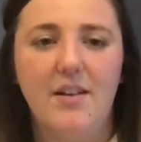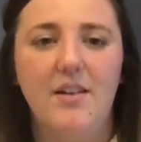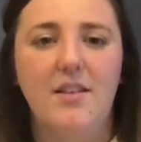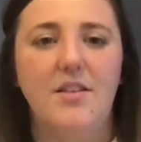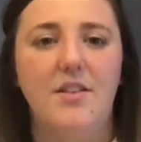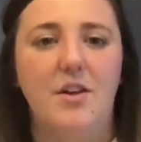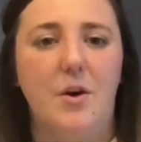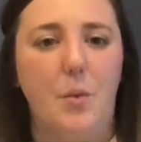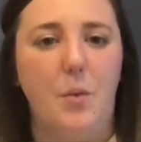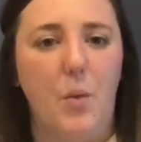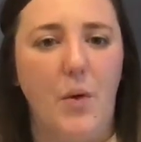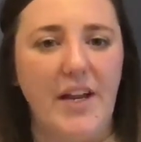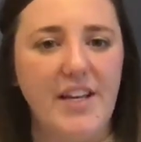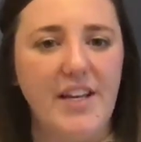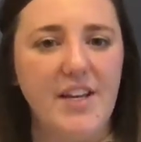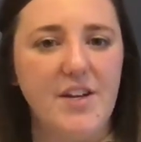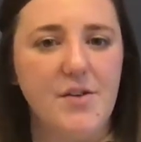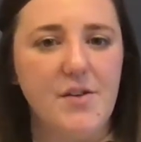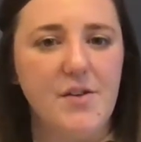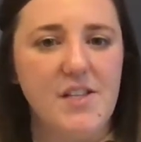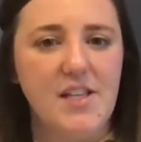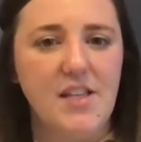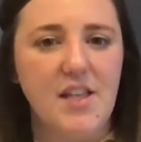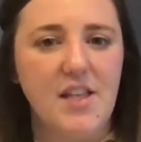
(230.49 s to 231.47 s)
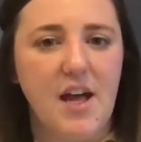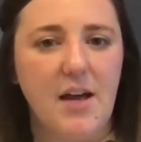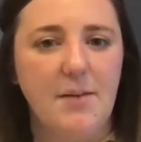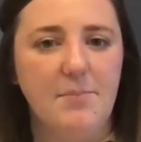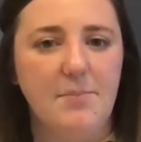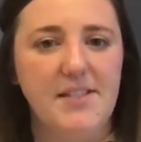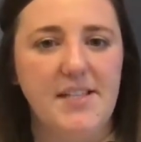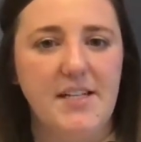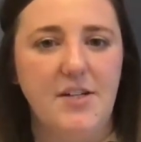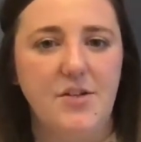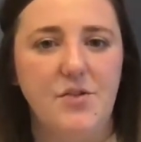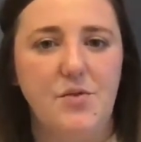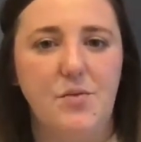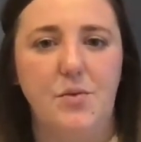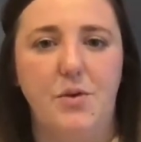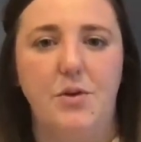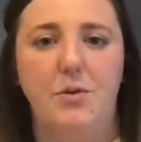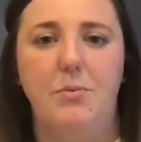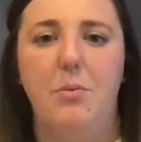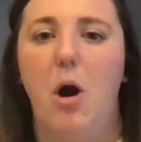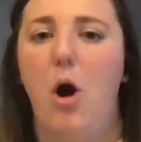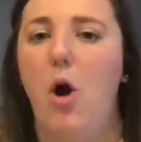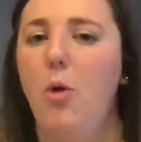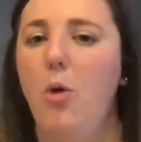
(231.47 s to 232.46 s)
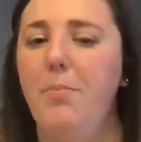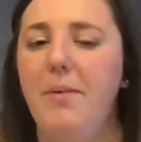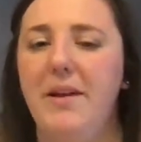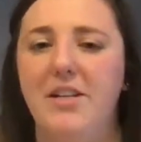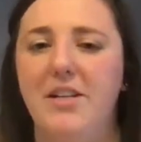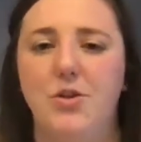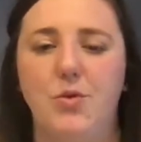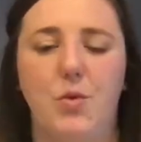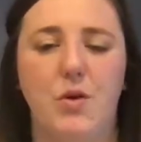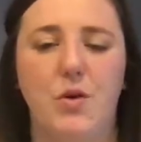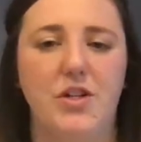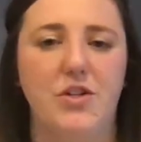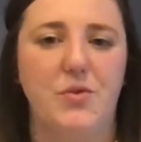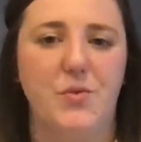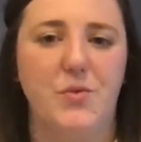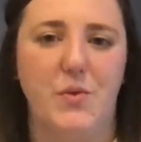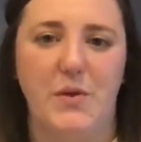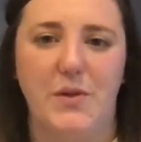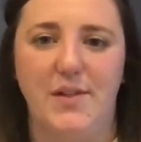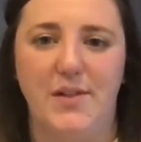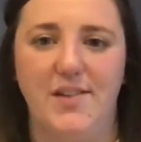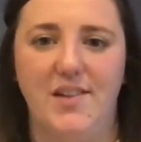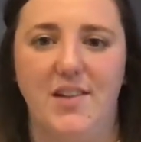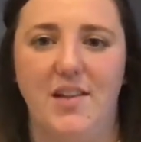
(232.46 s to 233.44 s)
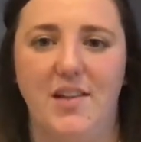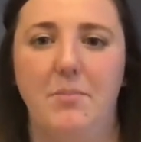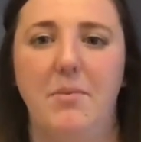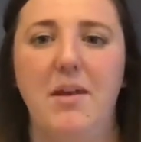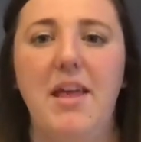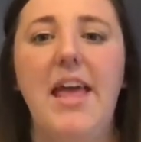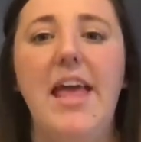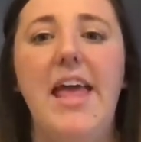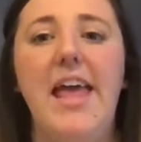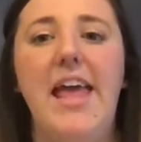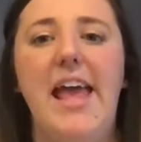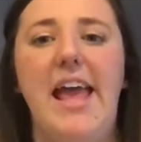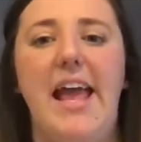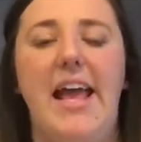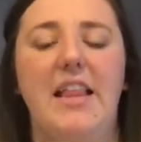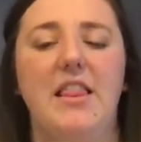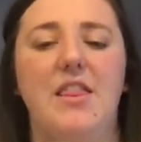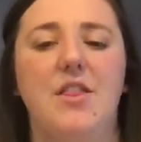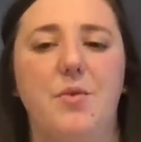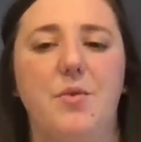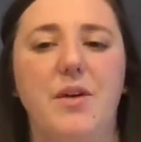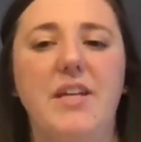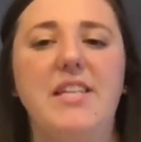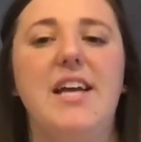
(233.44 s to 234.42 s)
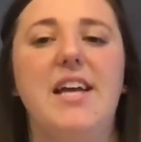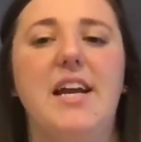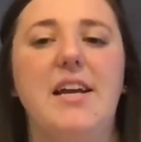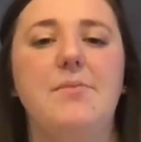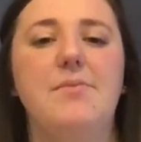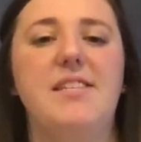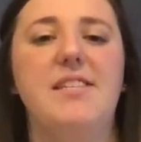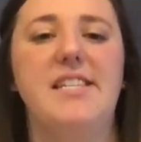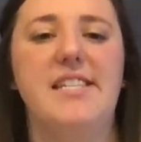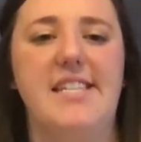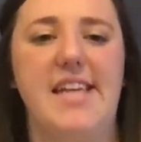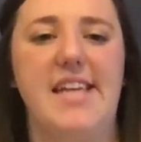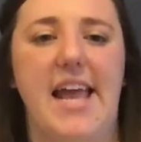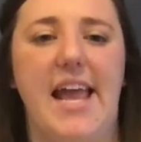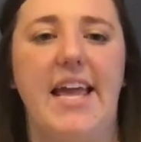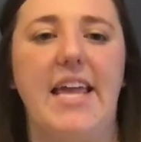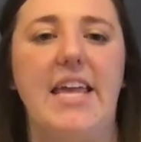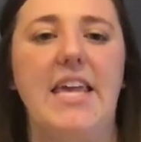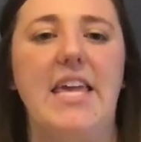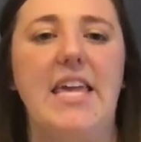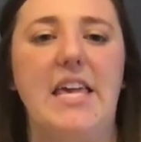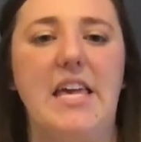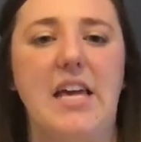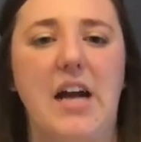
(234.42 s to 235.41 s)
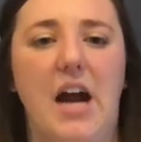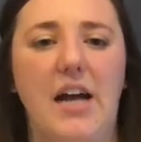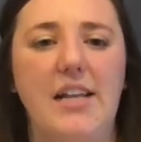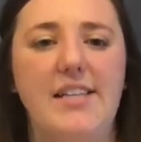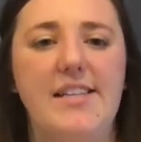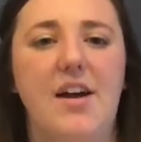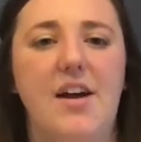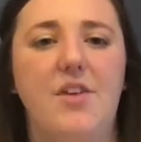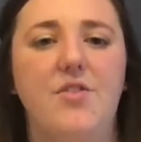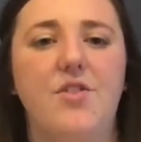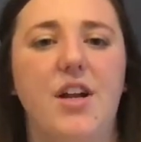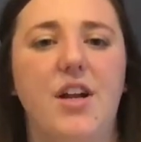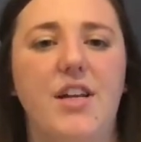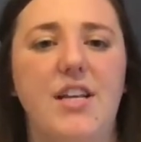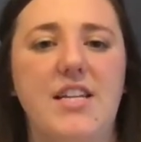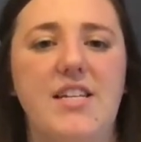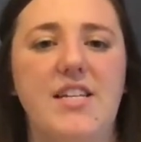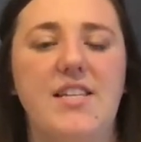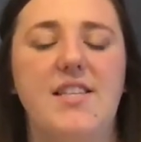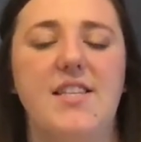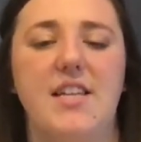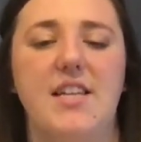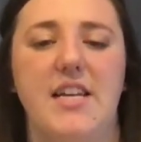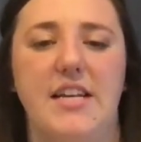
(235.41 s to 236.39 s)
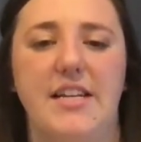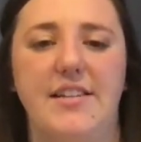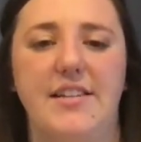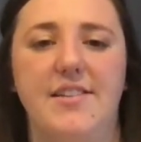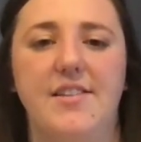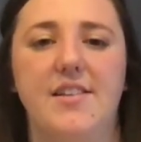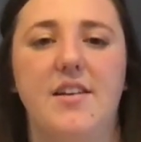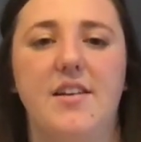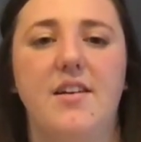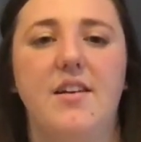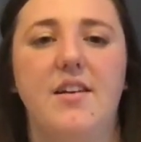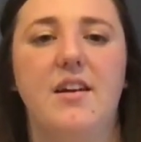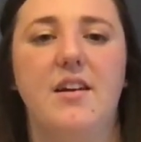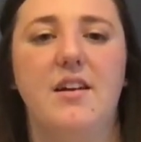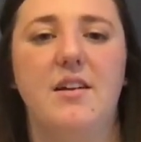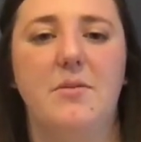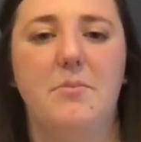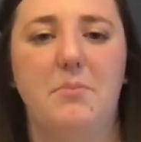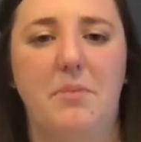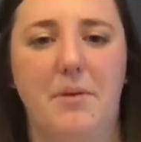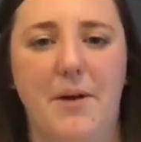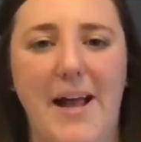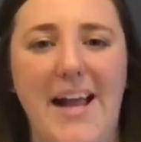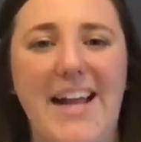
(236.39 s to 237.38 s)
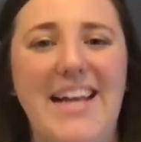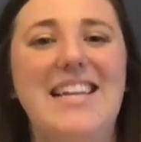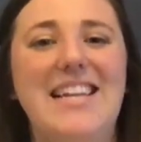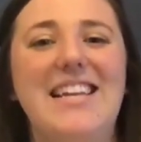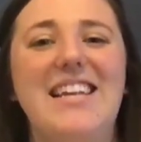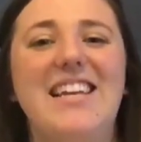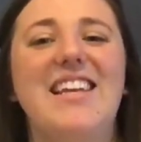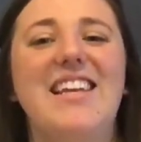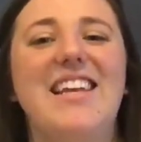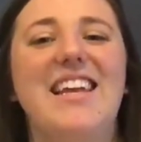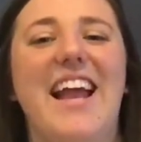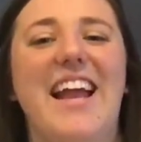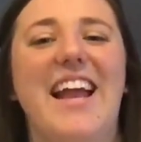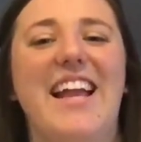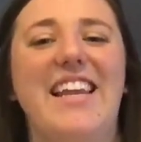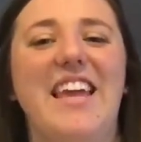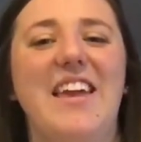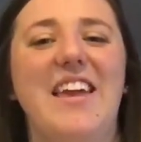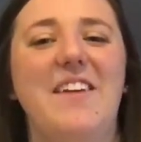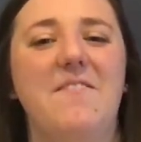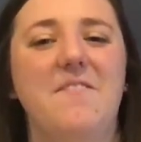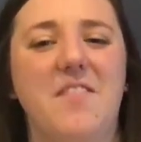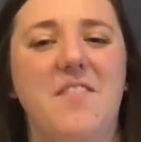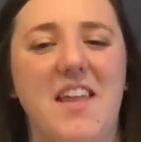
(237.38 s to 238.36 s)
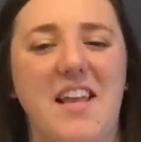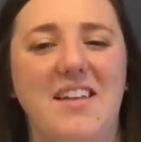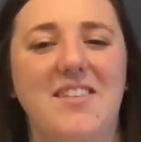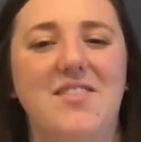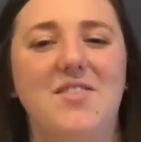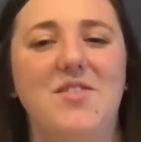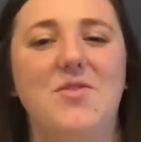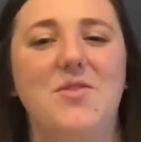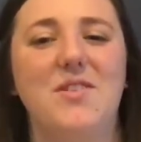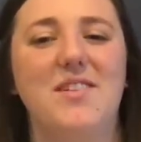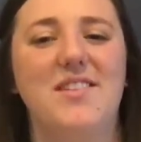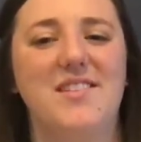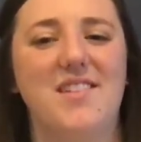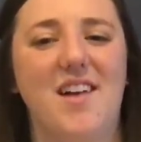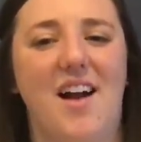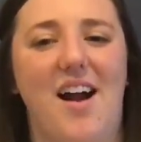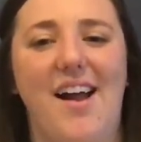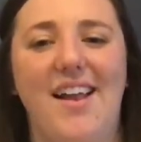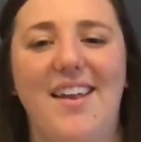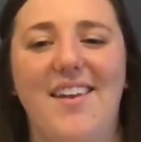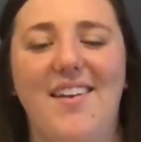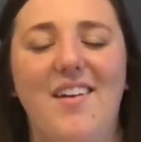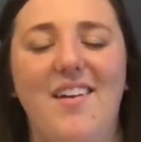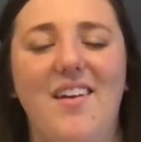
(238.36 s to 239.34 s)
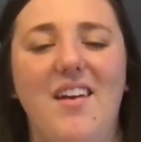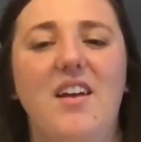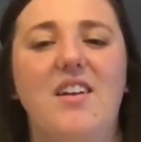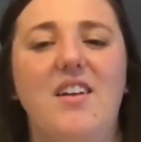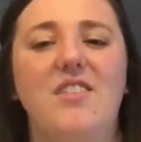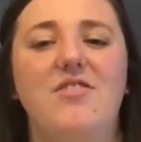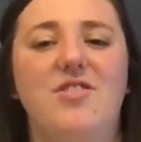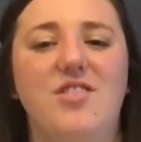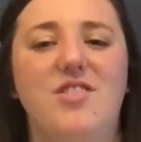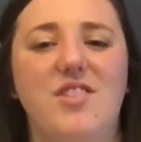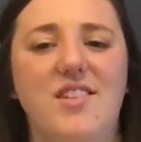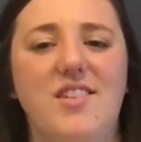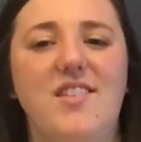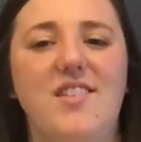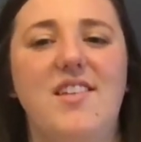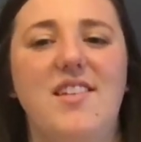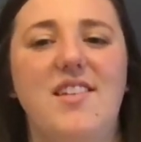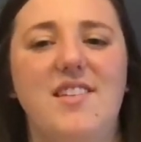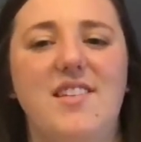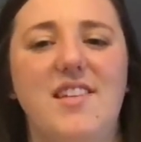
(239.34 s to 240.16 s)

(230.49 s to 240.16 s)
The windows in the upstairs room opened toward Jerusalem, and three times a day he got down on his knees, prayed, and gave thanks to his God, just as